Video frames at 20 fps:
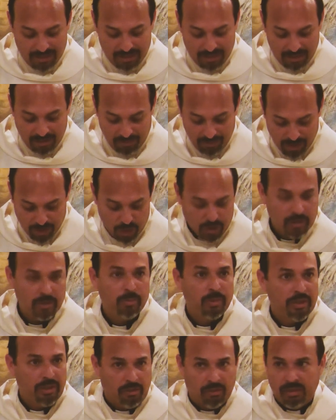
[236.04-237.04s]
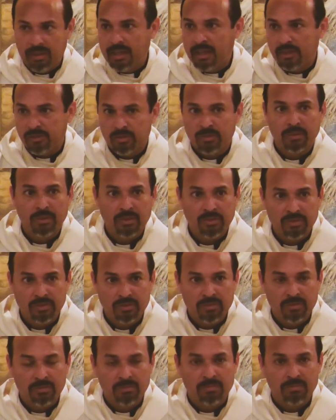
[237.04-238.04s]
Eventually we hear the answer
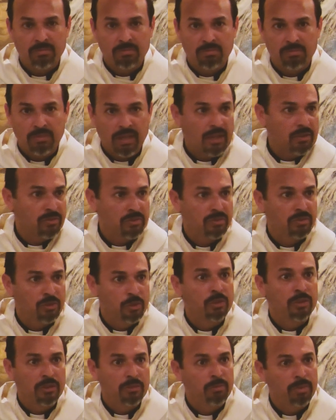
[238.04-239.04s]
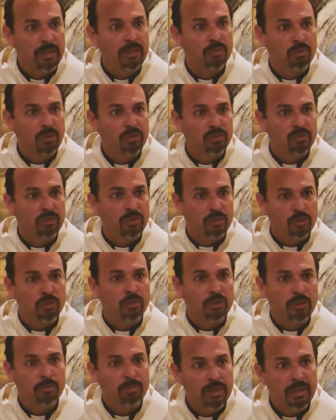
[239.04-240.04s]
is yes, you can be Christian, you
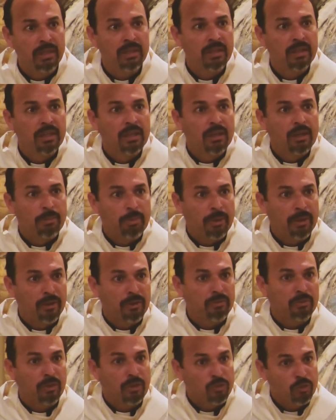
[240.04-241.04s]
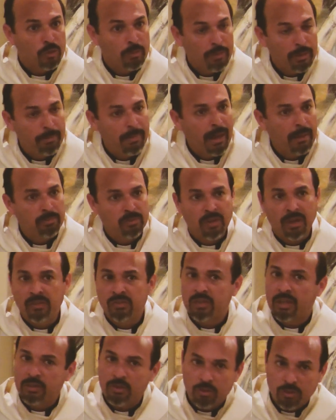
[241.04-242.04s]
can be part of Christ, you can be
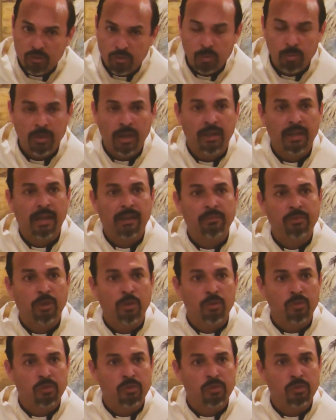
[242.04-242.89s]
baptized, and you do not have to go to